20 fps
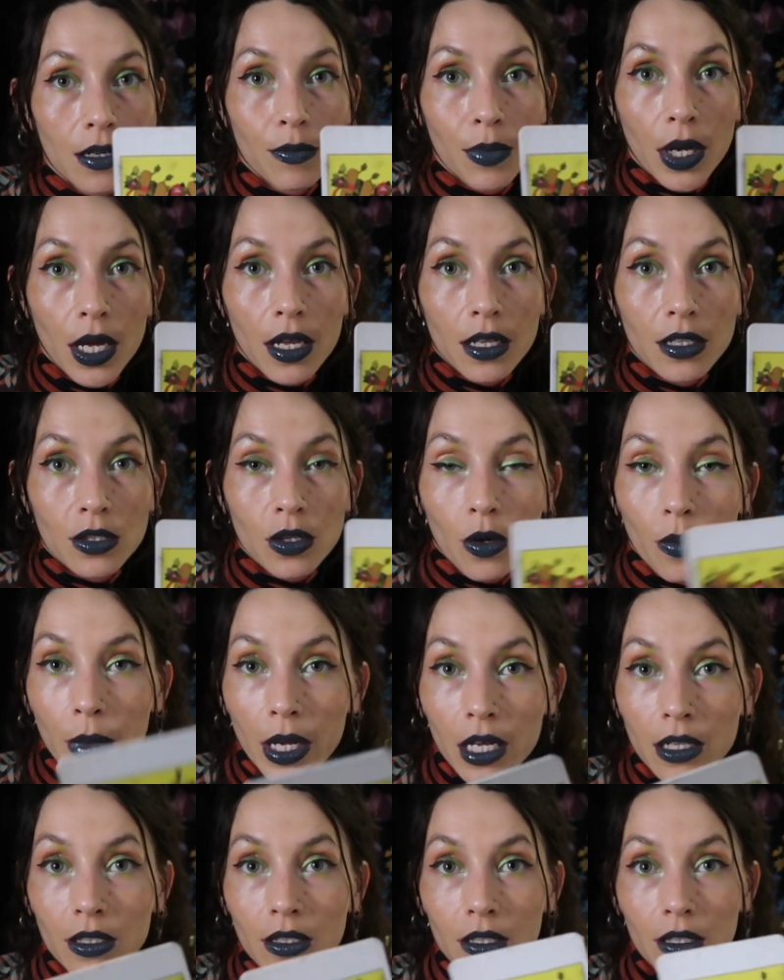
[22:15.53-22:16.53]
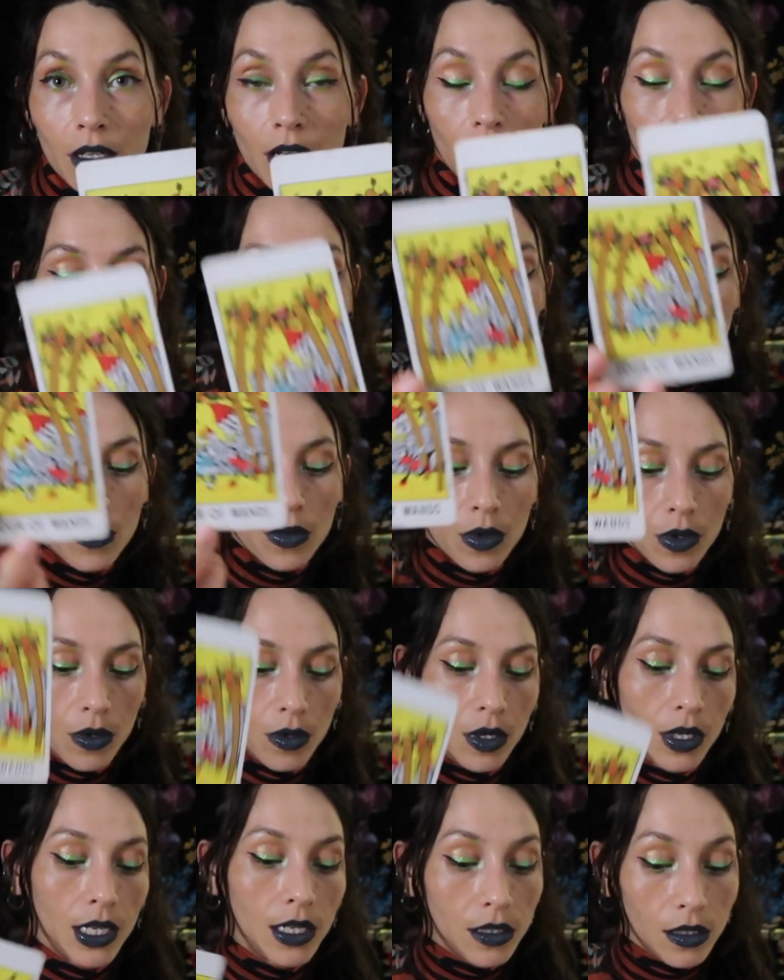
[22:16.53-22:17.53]
but soulmates can
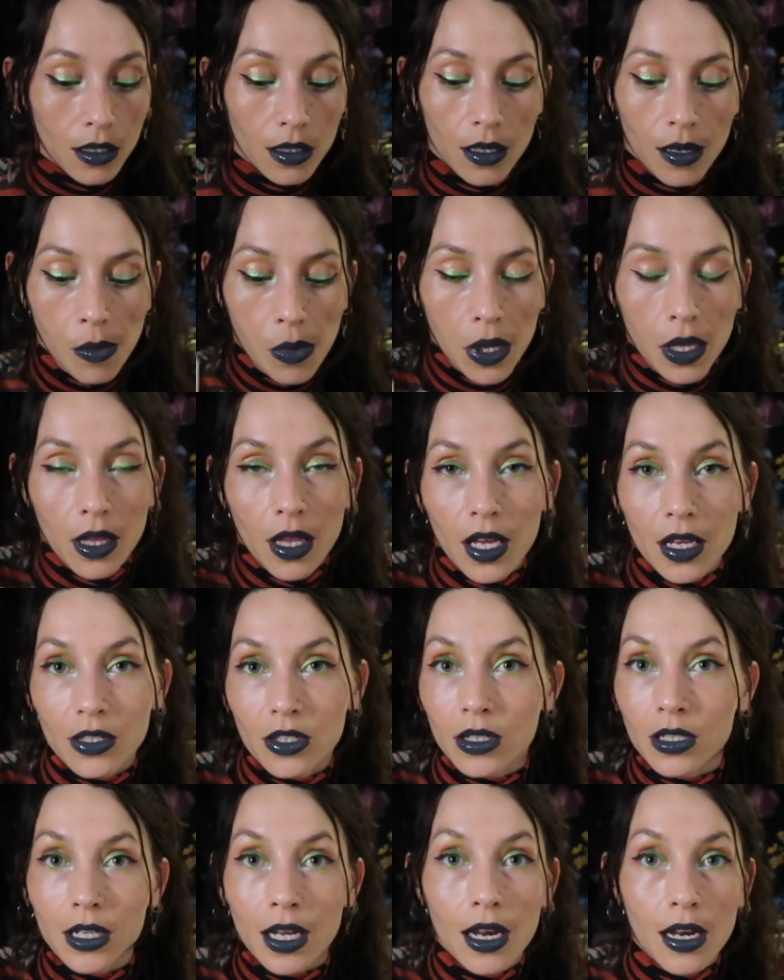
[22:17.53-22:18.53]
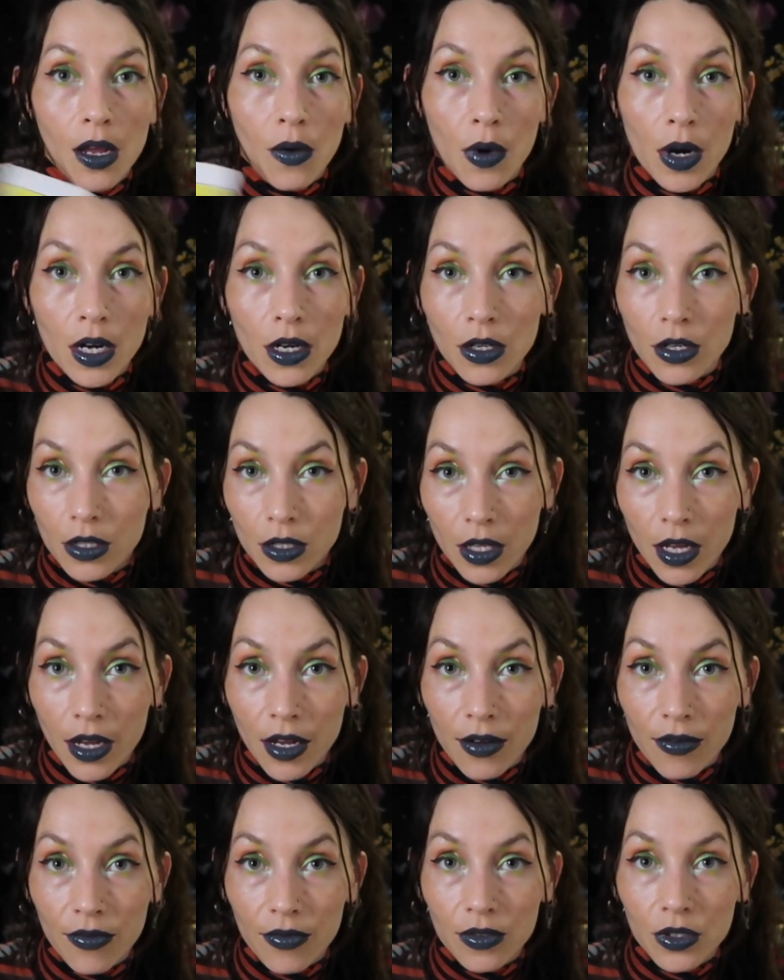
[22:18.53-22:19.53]
easily be like just anyone in your
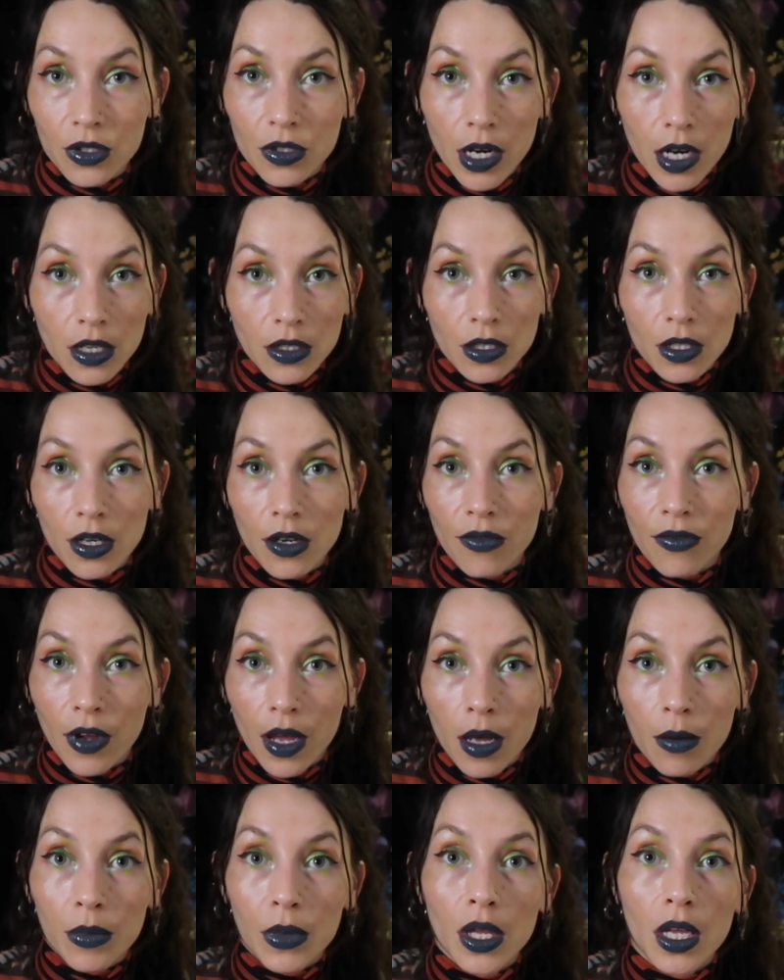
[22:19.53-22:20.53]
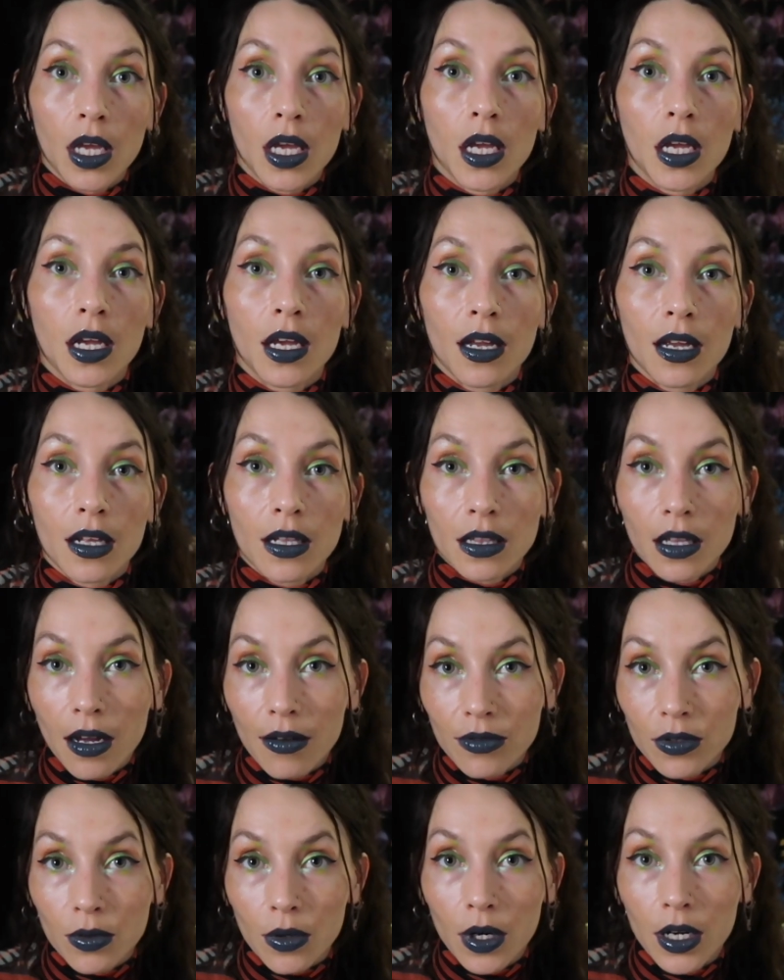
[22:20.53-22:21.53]
life: stranger, family,
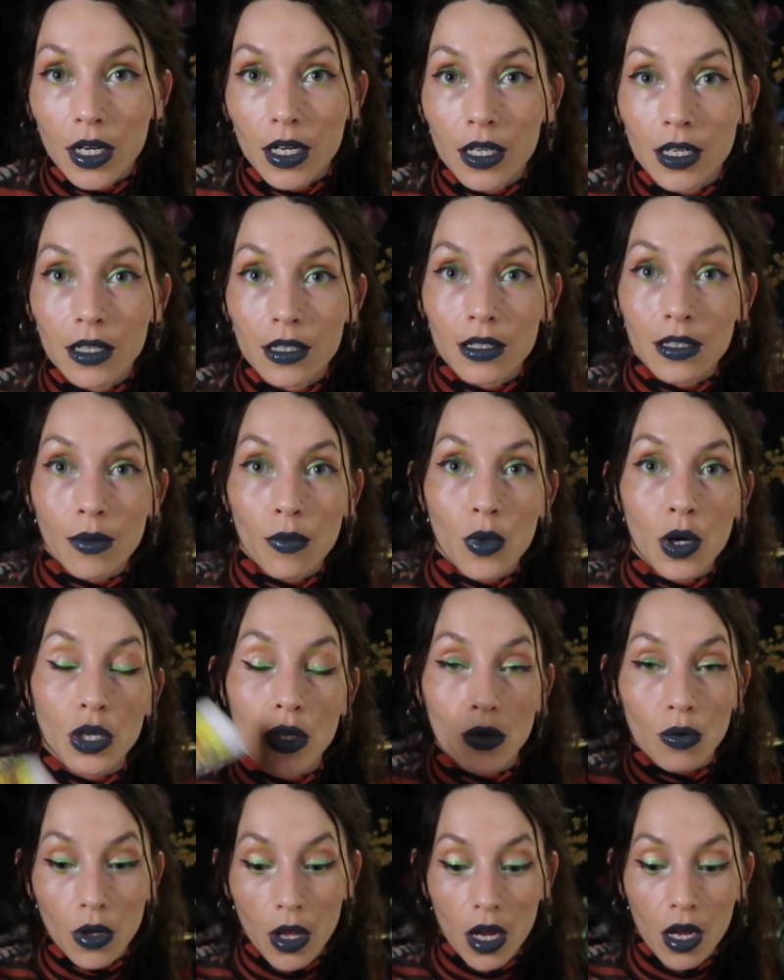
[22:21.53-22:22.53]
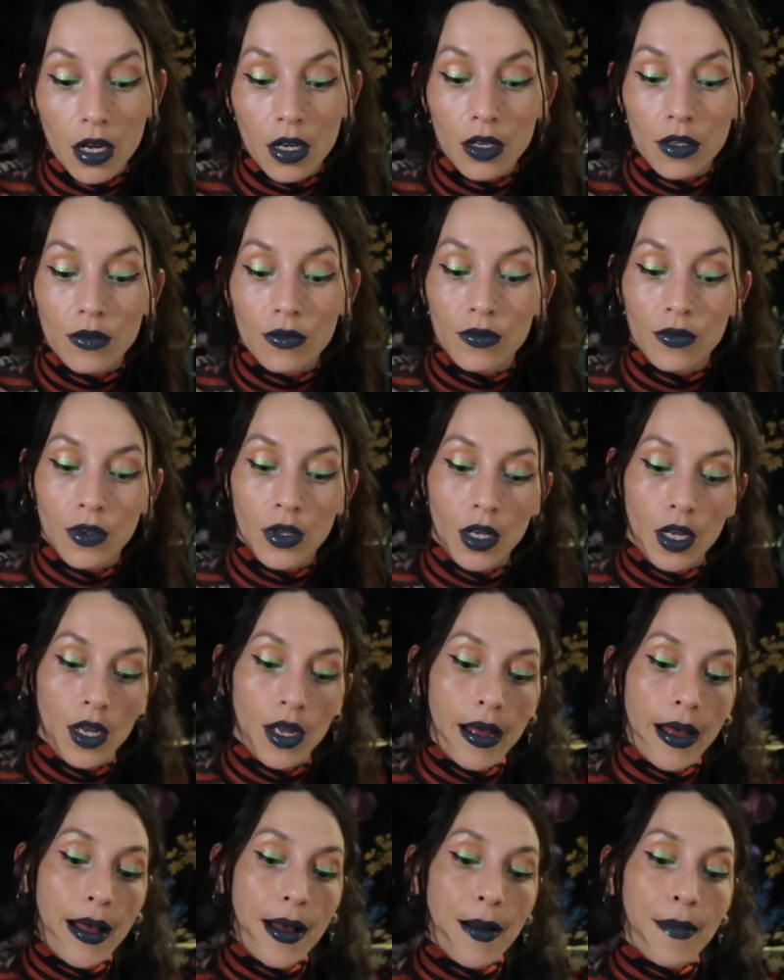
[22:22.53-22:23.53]
loved one, someone you love,
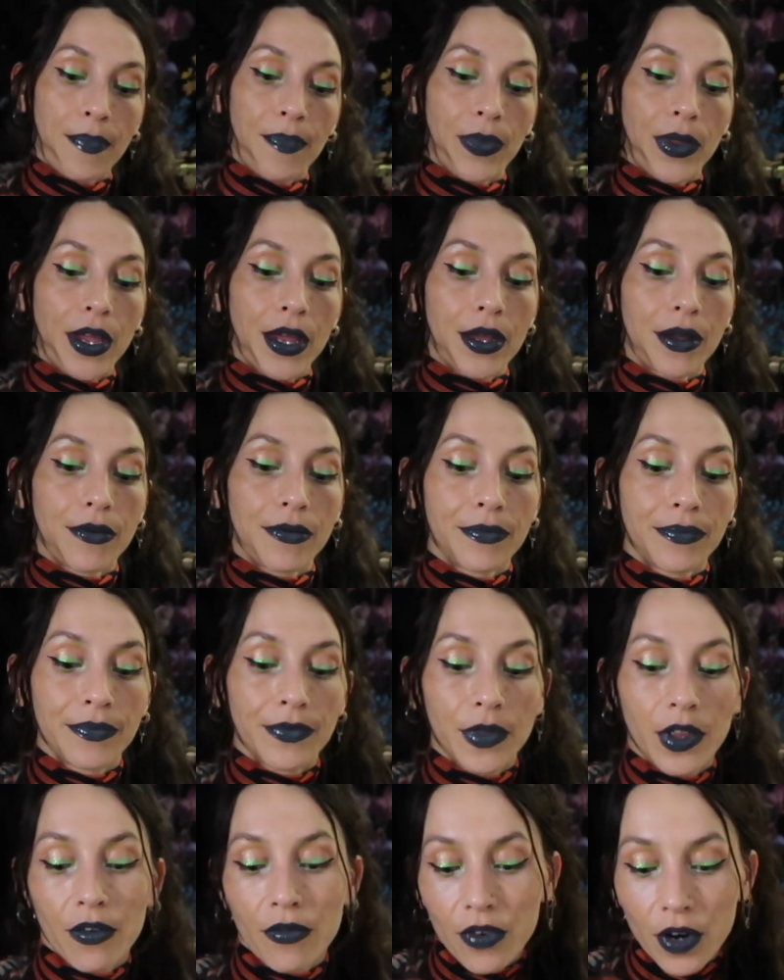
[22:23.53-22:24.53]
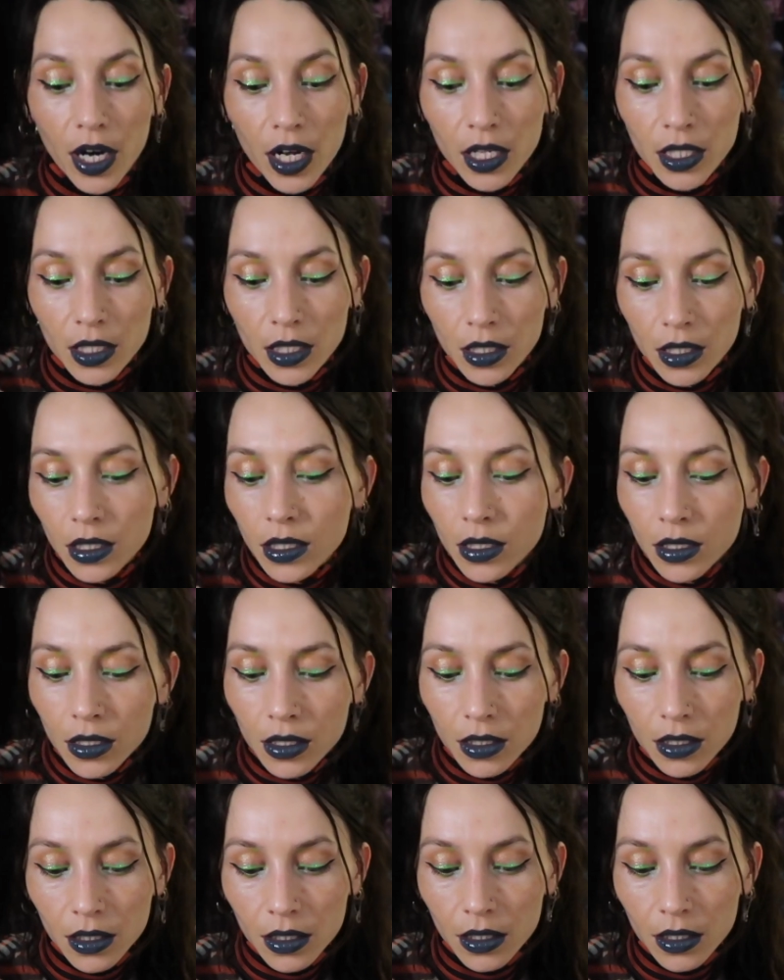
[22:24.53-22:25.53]
friends,